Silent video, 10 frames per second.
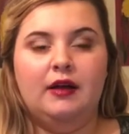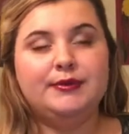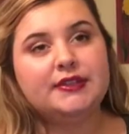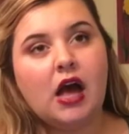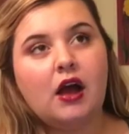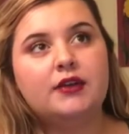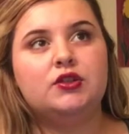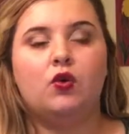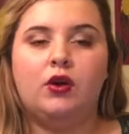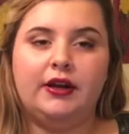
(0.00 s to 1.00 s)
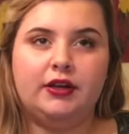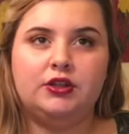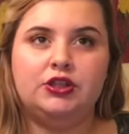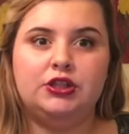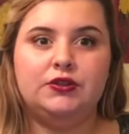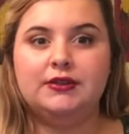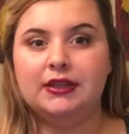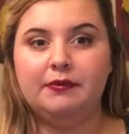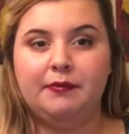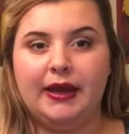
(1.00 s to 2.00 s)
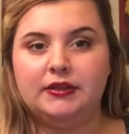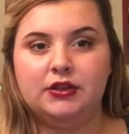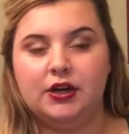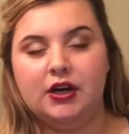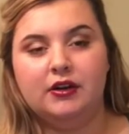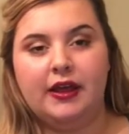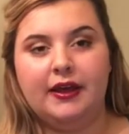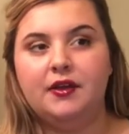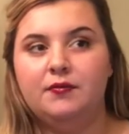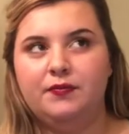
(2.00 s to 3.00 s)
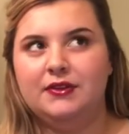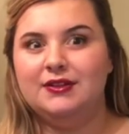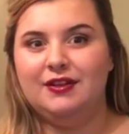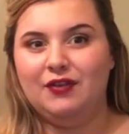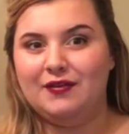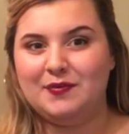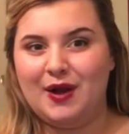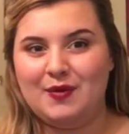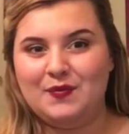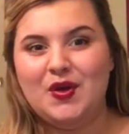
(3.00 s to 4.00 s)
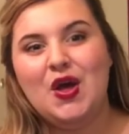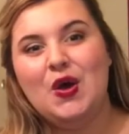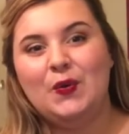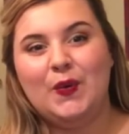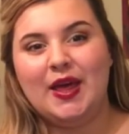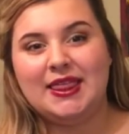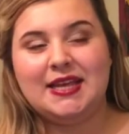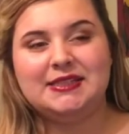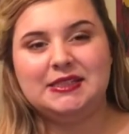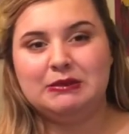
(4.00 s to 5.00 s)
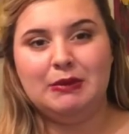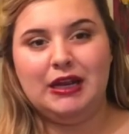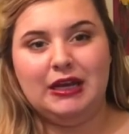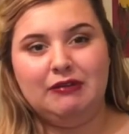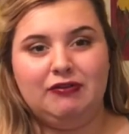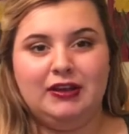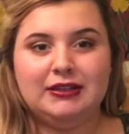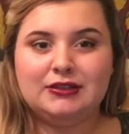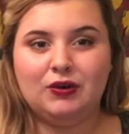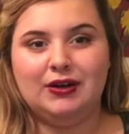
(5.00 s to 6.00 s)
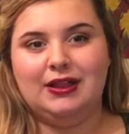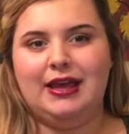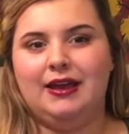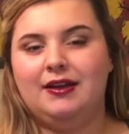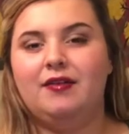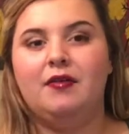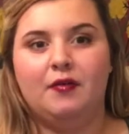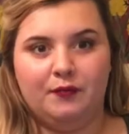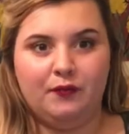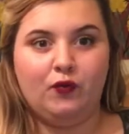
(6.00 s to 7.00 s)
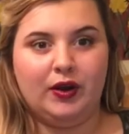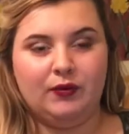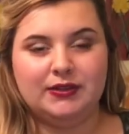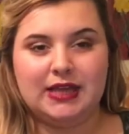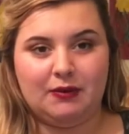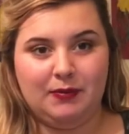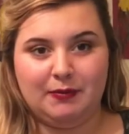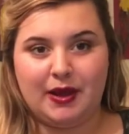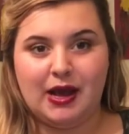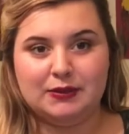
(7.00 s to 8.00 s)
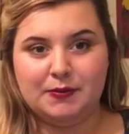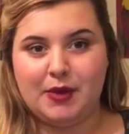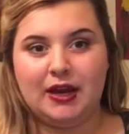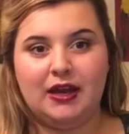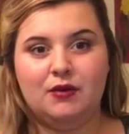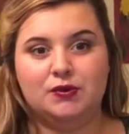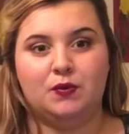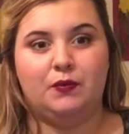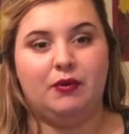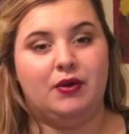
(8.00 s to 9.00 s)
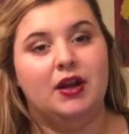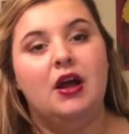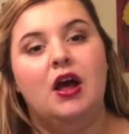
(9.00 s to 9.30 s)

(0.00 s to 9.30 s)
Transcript: socks or in your shoes, and it makes your, like, if you have a problem with smelly feet, or like when it was like me and my husband bought it, it was when we were